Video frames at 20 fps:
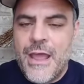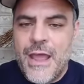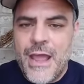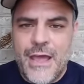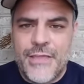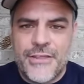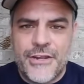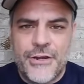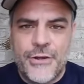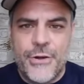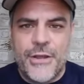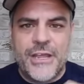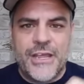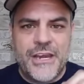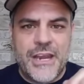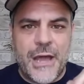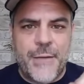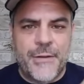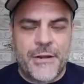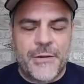and the New
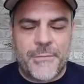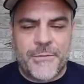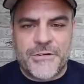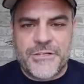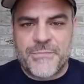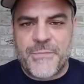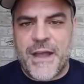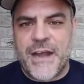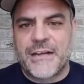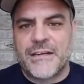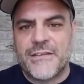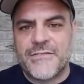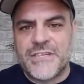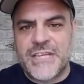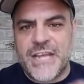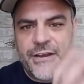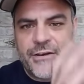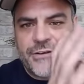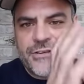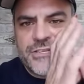Economic Perspectives
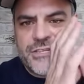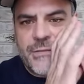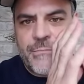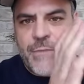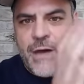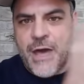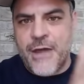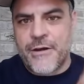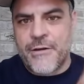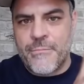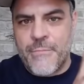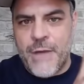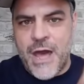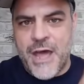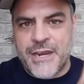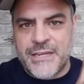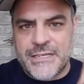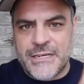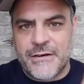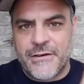handles the modern
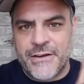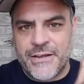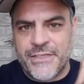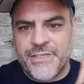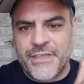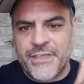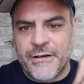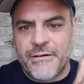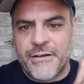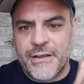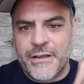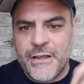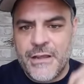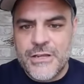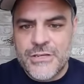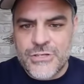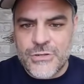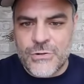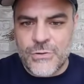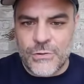monetary theory
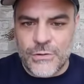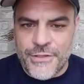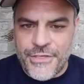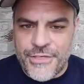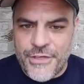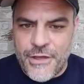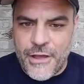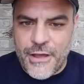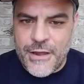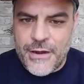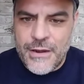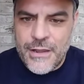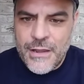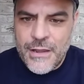school of thought.